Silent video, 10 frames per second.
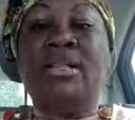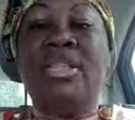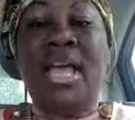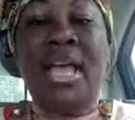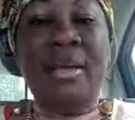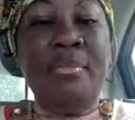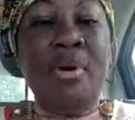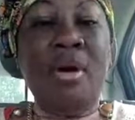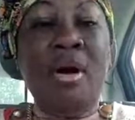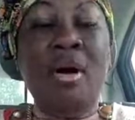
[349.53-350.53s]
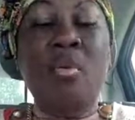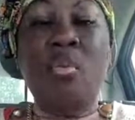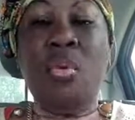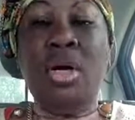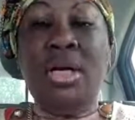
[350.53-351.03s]
Tamar
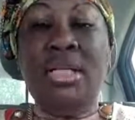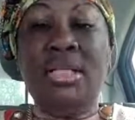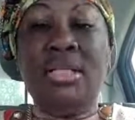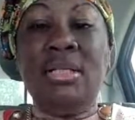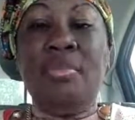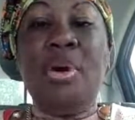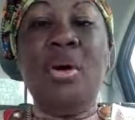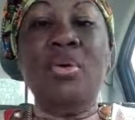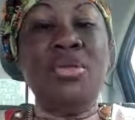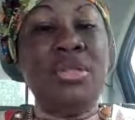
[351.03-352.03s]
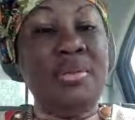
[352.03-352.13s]
was supposed